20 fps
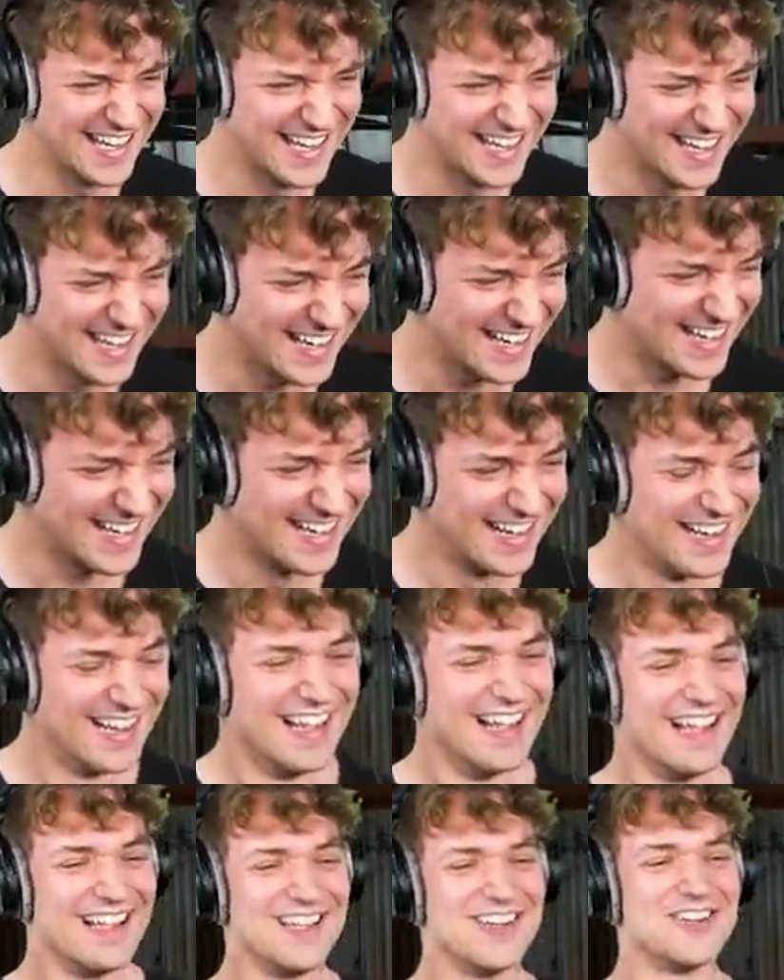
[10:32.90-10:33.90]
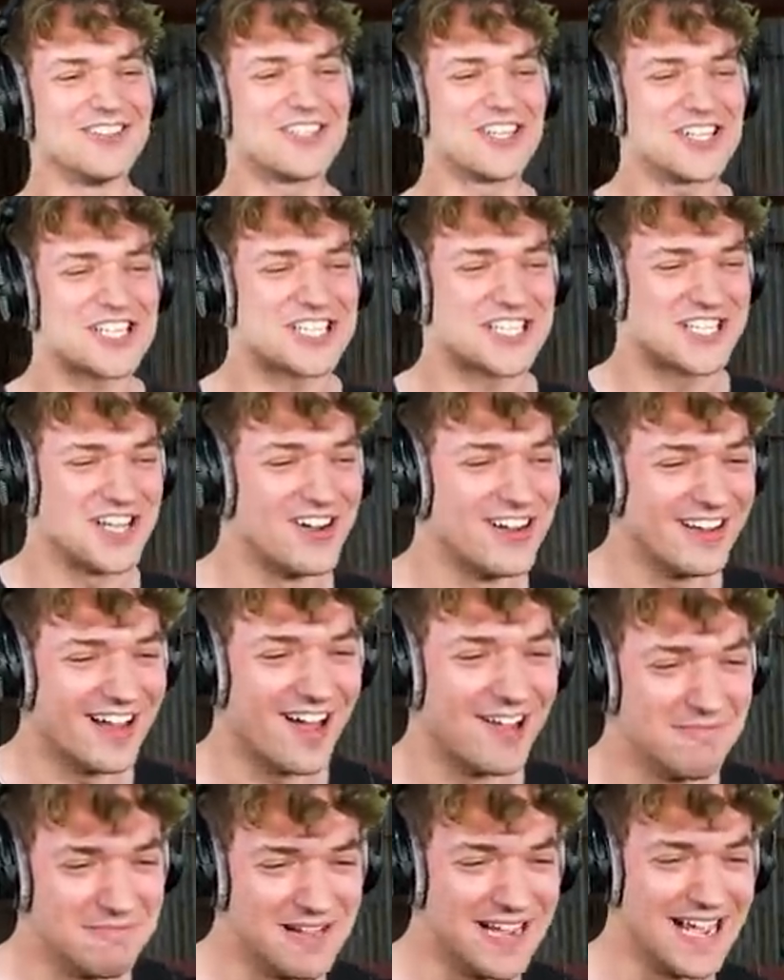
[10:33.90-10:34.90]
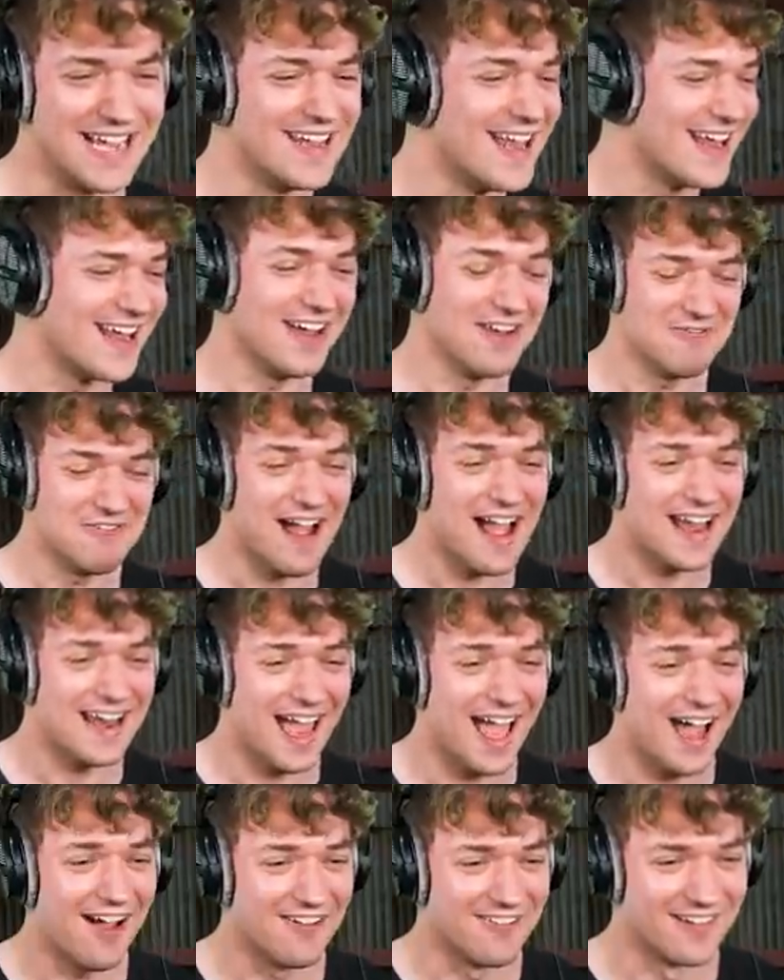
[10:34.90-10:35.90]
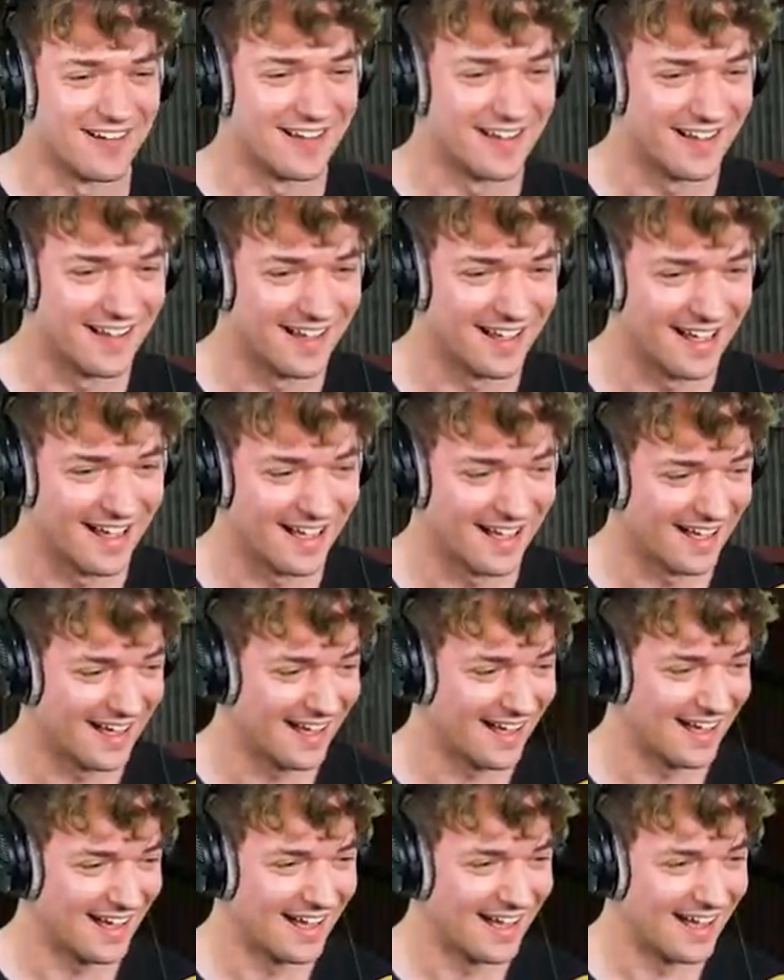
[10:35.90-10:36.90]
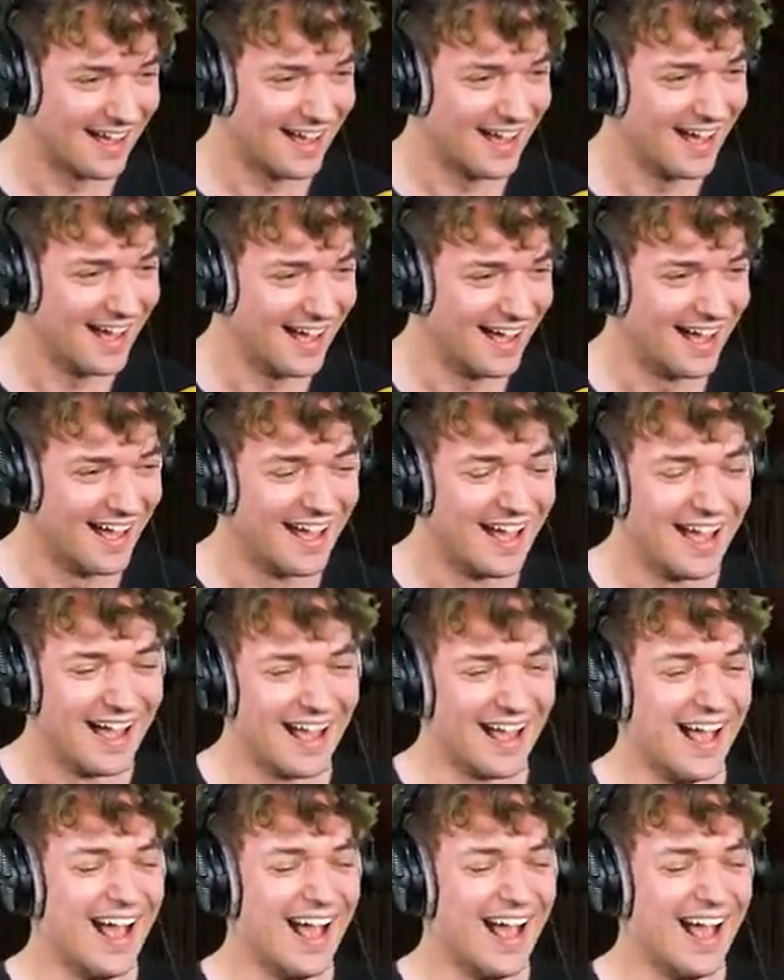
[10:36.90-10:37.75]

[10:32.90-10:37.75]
You did it right You just stood on did, me and then I ran you out. You just didn't get any props, Jelly.